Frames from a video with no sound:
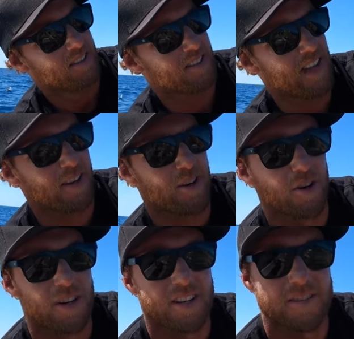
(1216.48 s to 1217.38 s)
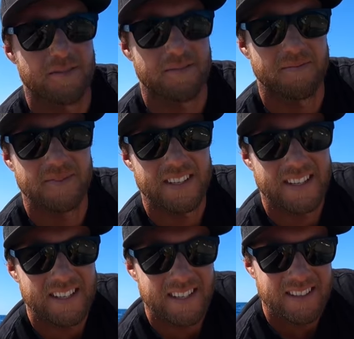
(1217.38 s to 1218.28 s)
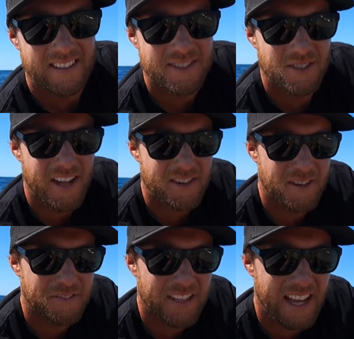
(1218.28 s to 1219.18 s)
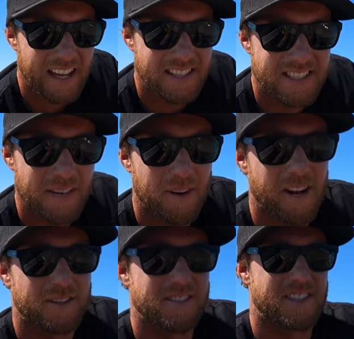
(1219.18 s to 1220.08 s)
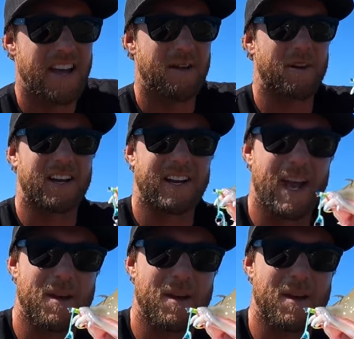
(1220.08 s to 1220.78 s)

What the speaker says: Look at that hook. Let's do that drift again and see what else is there, but I'm gonna